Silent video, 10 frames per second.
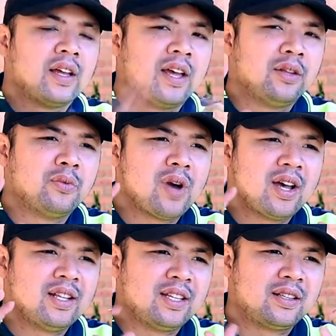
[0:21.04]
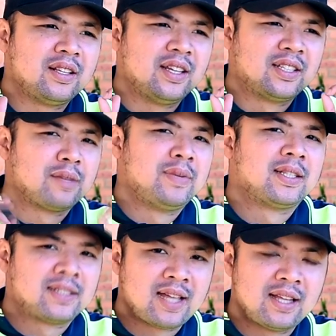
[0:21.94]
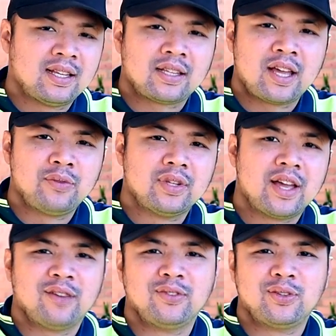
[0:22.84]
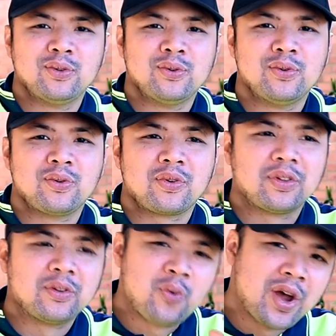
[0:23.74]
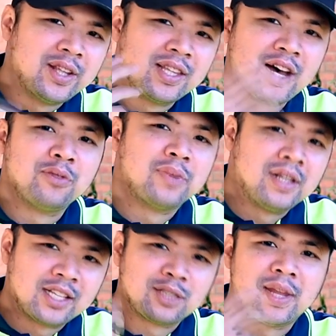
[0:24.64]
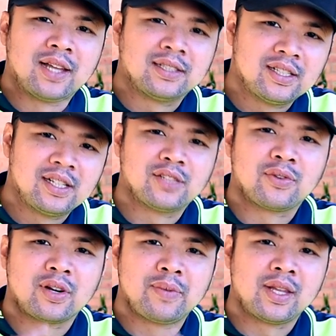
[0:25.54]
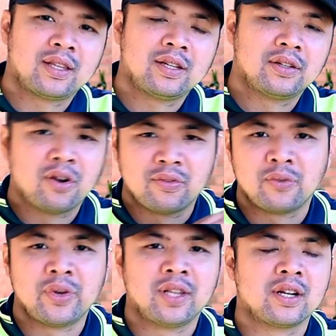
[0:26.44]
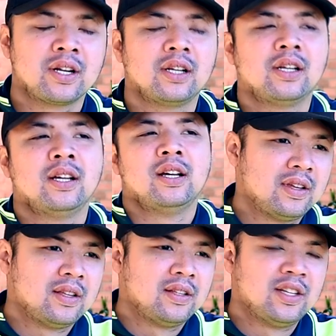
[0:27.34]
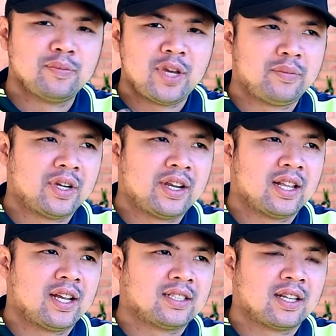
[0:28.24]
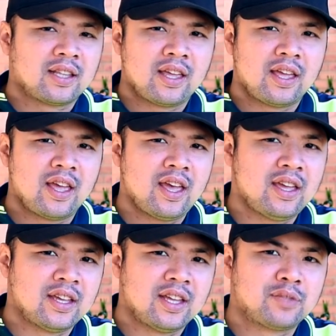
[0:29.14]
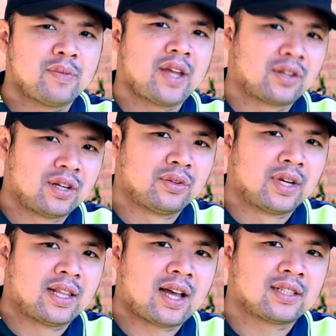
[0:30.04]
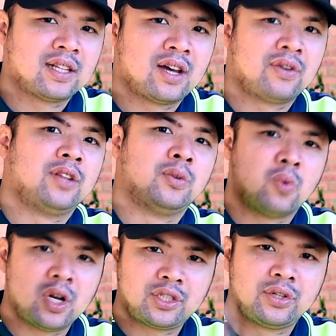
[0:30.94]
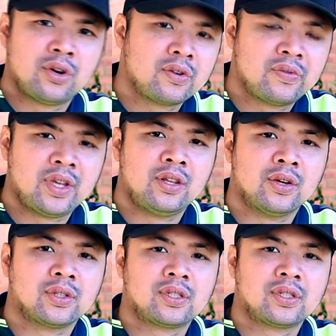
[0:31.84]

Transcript: And while it's a bit sad that I would have to wind down my Let's Plant series for a bit over winter, this made me realize that hey, it's my turn to relax now and watch your videos.